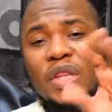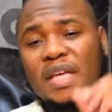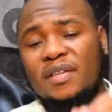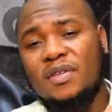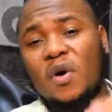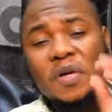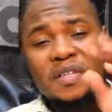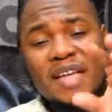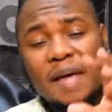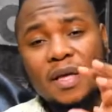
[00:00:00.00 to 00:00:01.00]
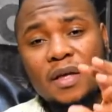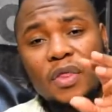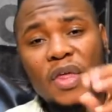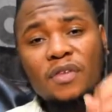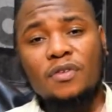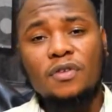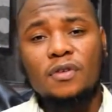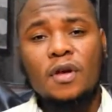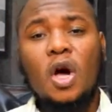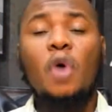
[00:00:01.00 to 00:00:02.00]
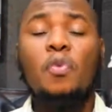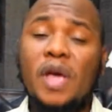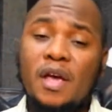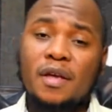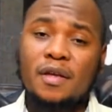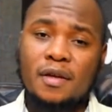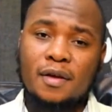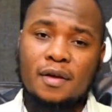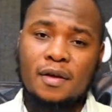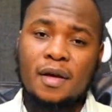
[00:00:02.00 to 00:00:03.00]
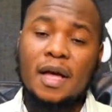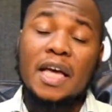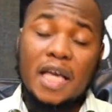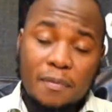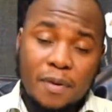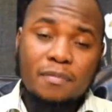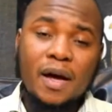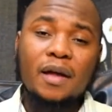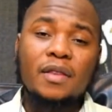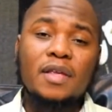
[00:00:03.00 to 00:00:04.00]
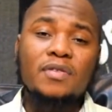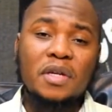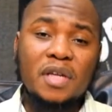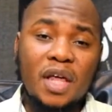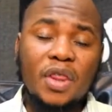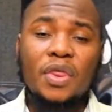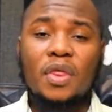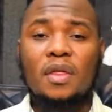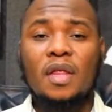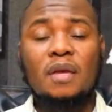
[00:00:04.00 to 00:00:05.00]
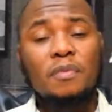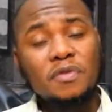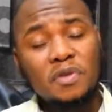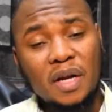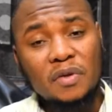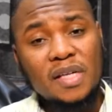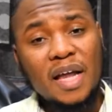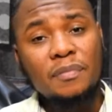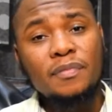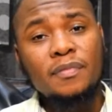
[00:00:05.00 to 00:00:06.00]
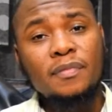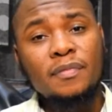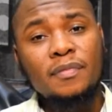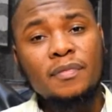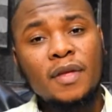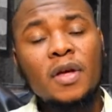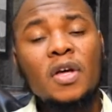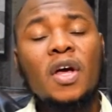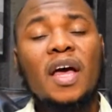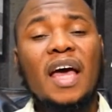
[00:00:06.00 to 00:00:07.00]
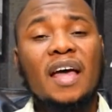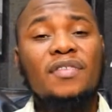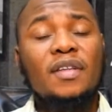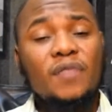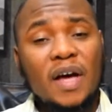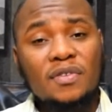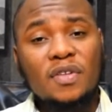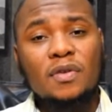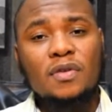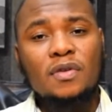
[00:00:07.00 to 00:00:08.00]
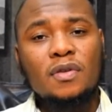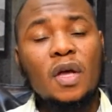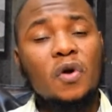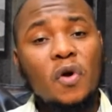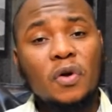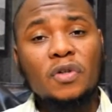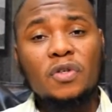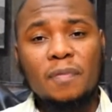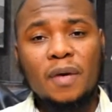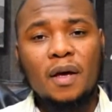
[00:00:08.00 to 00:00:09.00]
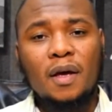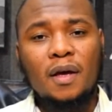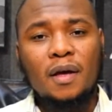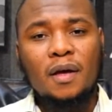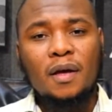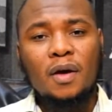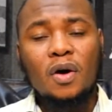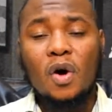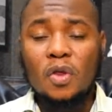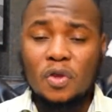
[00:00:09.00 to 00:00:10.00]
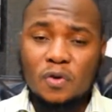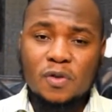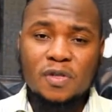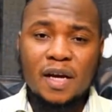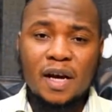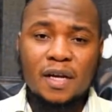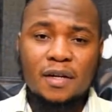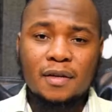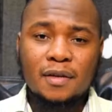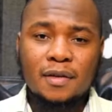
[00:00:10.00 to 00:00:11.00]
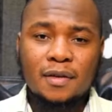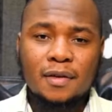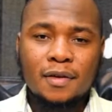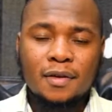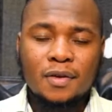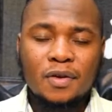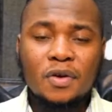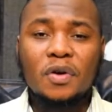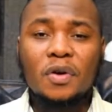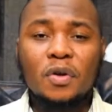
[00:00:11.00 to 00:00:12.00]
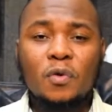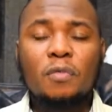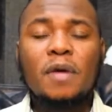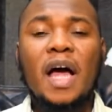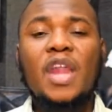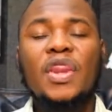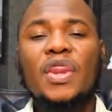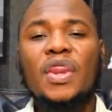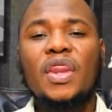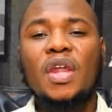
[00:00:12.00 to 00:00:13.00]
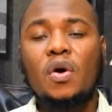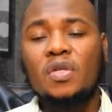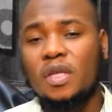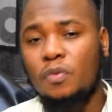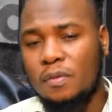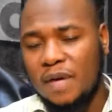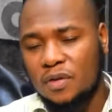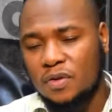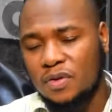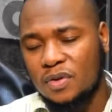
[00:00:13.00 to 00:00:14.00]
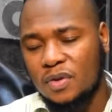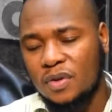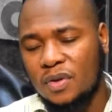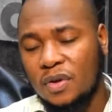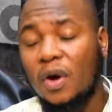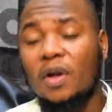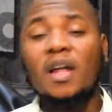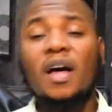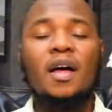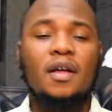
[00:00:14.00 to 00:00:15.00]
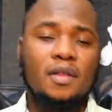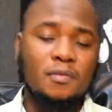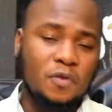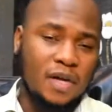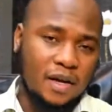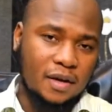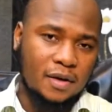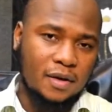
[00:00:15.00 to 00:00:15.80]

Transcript: these un-Islamic things? Are we? keeping mind these hadith that the Prophet has advised us in order to be on the good side or on the good path until we meet Allah the Most High.